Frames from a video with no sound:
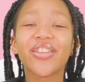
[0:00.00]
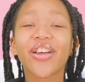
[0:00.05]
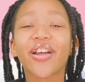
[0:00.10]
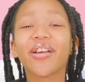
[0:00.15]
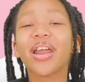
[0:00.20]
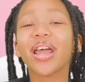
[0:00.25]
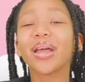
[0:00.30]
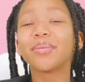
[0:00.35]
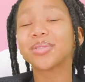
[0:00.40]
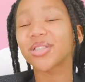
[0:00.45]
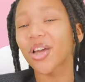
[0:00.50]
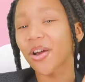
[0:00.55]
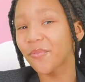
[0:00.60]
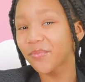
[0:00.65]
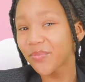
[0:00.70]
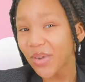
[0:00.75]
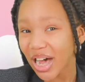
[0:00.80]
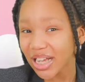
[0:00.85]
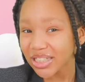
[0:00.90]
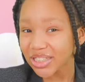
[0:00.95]
Their names
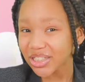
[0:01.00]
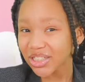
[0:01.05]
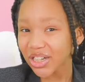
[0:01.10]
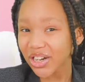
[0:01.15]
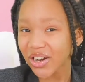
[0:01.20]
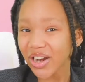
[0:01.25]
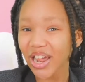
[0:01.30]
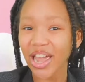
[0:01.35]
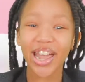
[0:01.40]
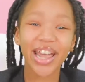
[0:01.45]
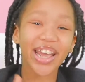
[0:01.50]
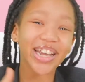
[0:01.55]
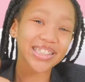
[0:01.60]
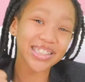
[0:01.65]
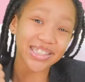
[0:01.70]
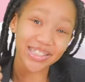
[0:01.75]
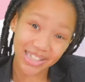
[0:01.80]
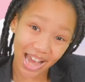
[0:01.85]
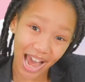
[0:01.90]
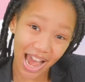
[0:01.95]
are Foster
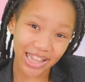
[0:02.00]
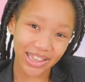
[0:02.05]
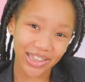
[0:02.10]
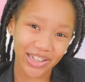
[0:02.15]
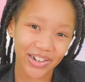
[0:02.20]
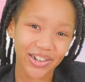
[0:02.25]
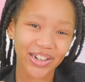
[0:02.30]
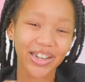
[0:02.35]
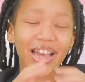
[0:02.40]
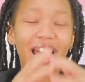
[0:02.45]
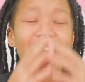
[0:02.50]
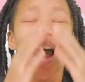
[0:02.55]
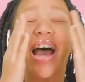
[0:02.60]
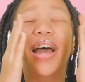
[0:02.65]
and Skylar.